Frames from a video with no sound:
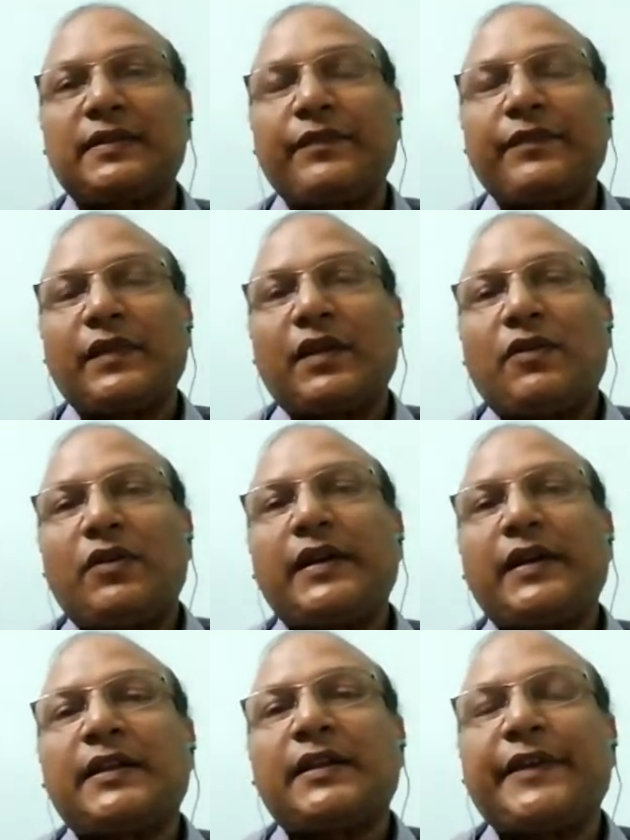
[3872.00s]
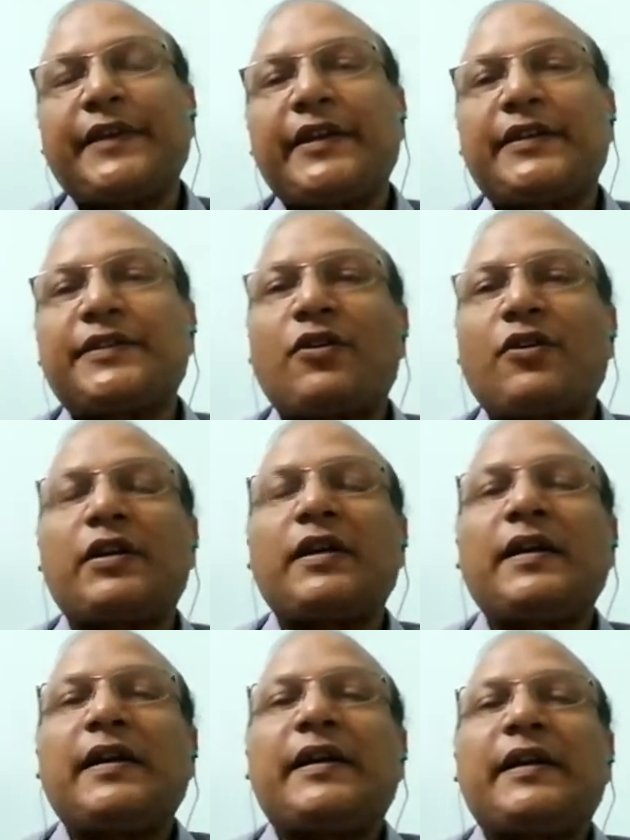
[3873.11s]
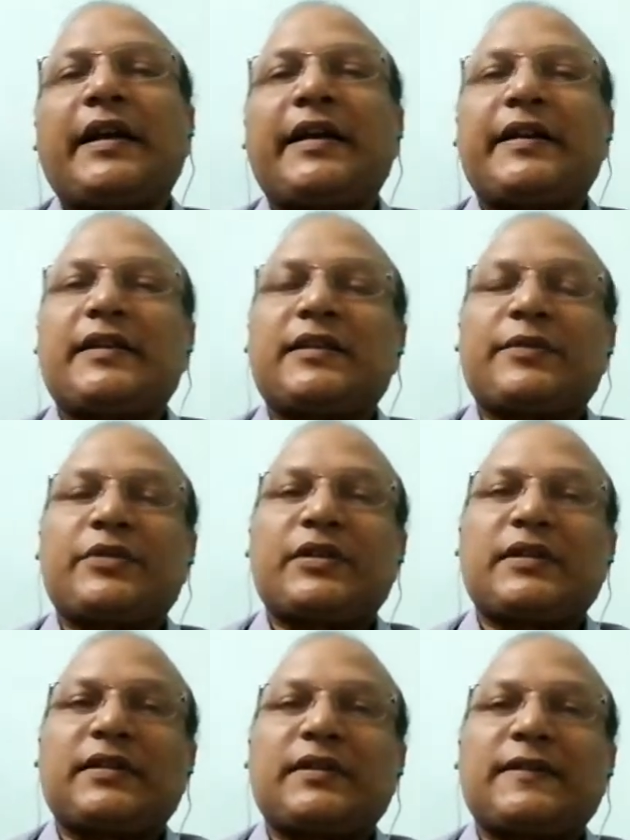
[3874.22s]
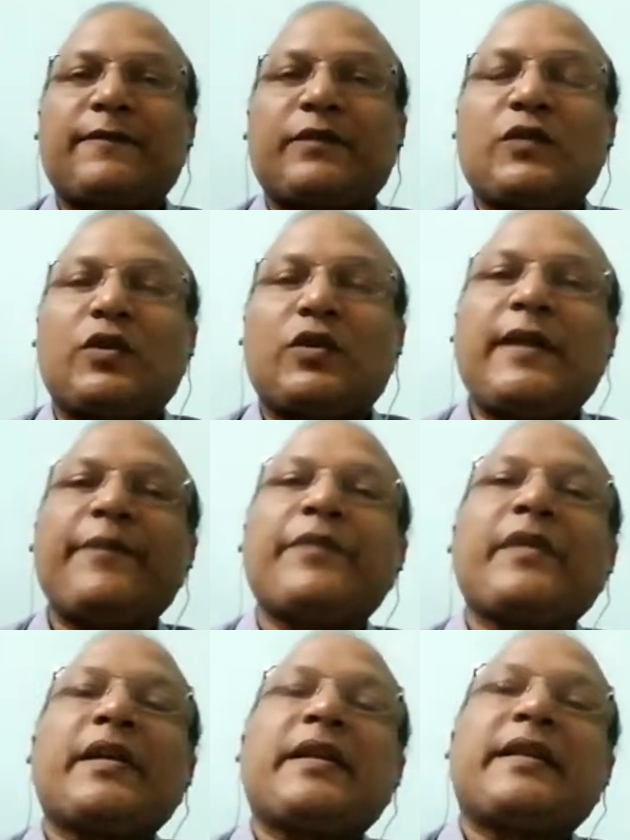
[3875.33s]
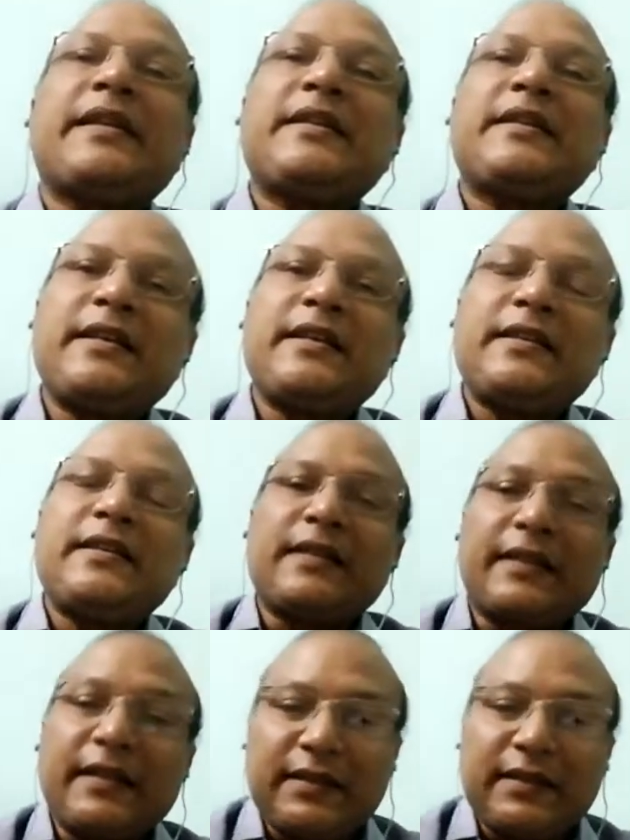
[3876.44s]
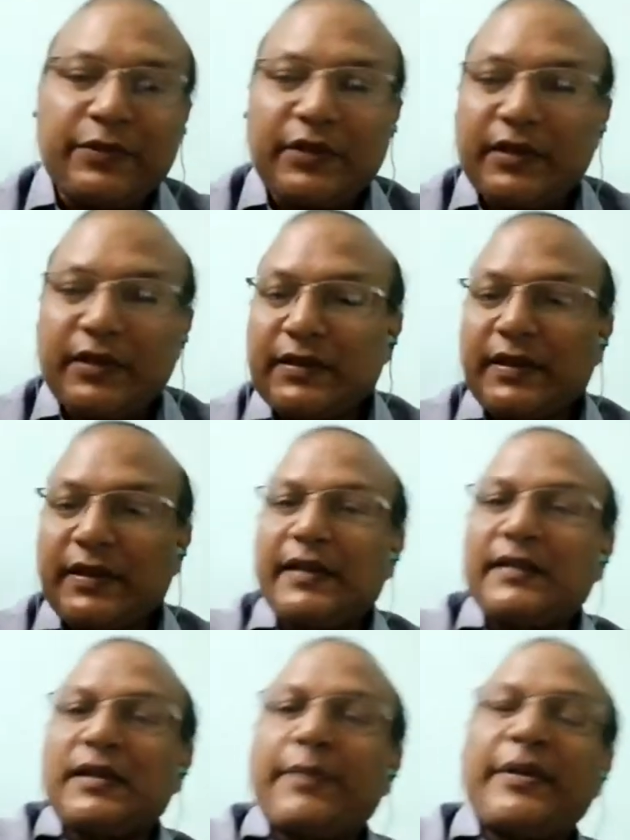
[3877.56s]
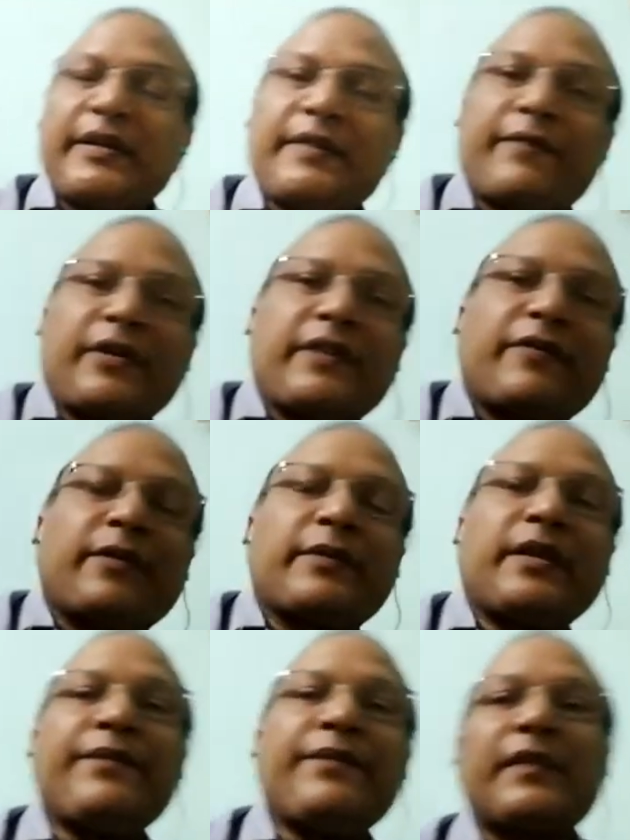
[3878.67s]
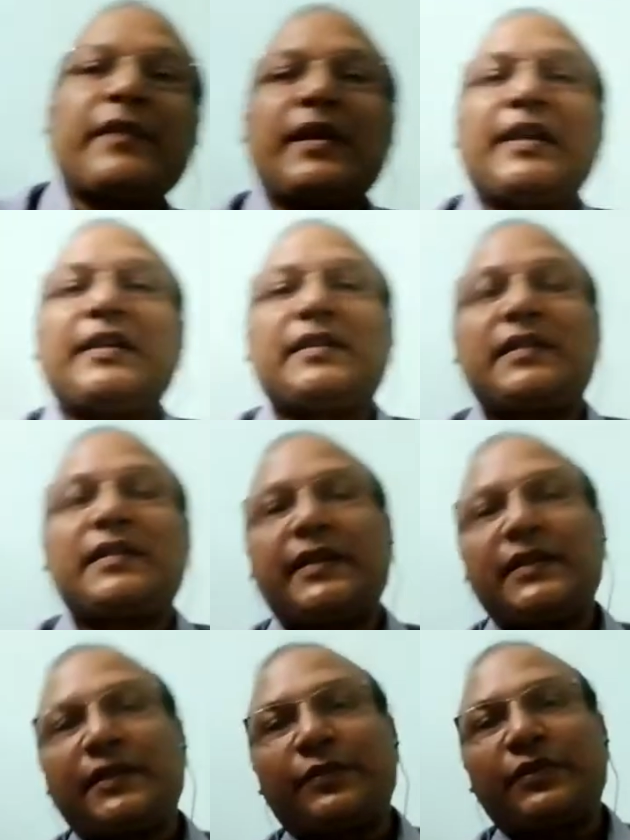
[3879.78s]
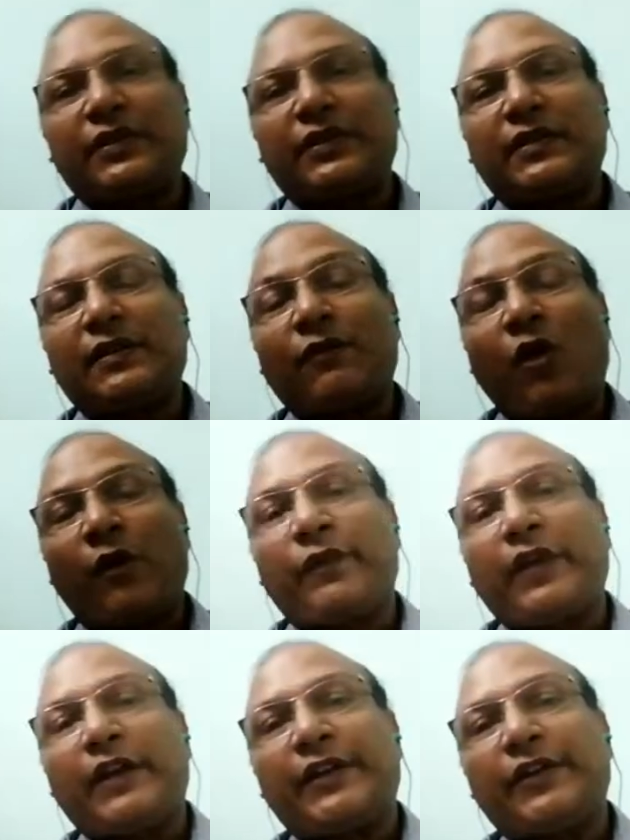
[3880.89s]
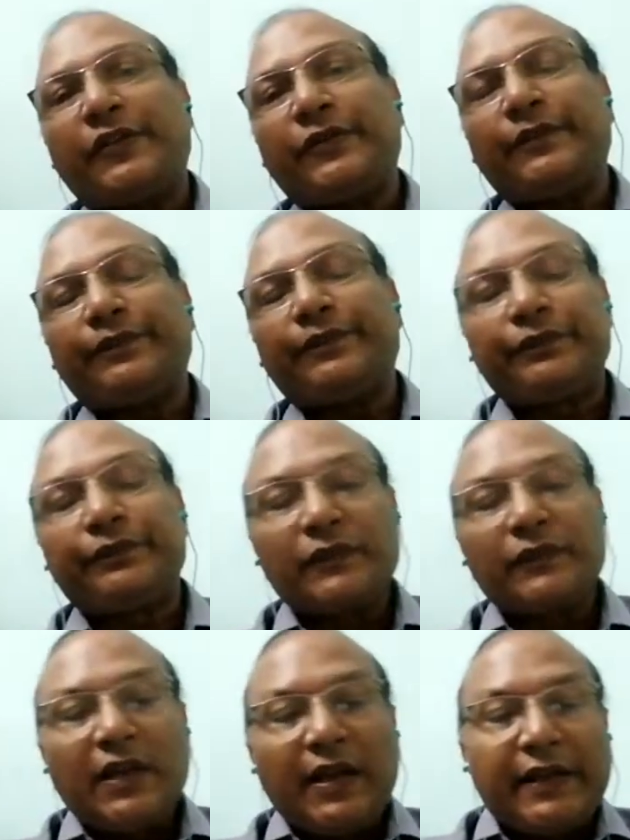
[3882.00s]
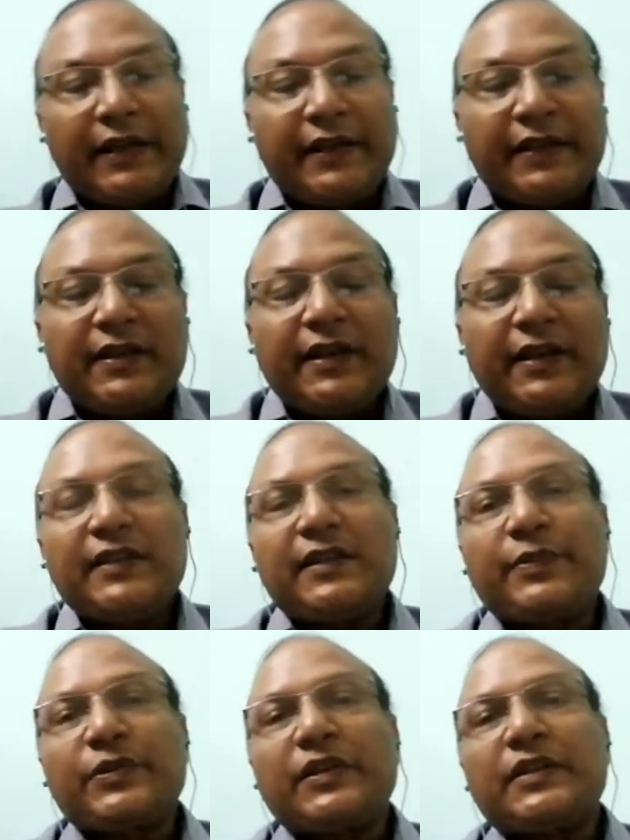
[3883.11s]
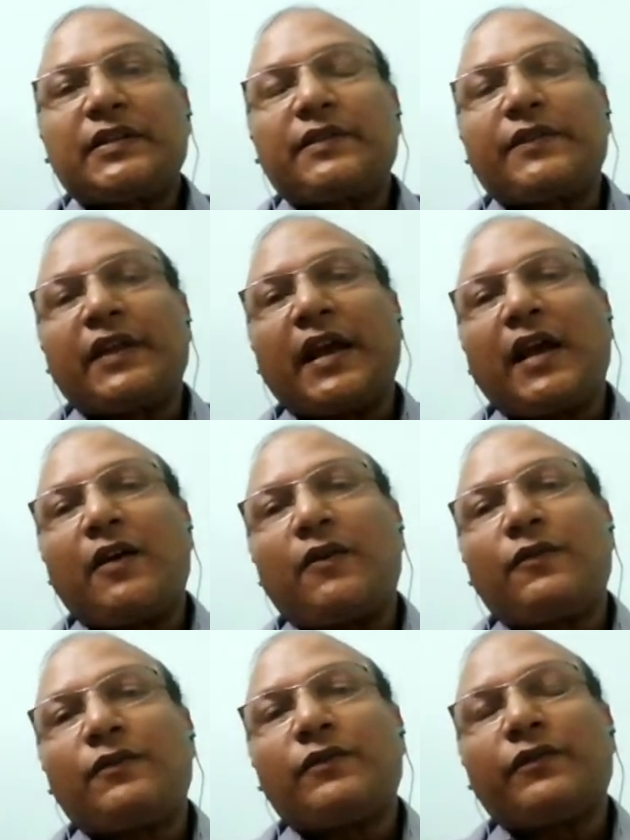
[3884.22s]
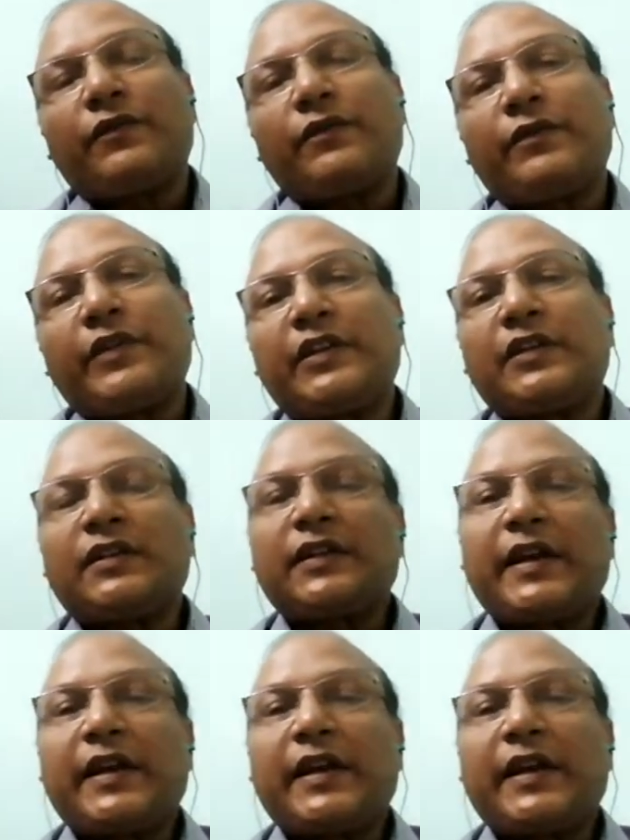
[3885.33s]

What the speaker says: Okay, that's why it's called dielectric substance. Okay. This substance is a bit different from the insulating substance in what we are doing. The insulating substance will have free charge carriers,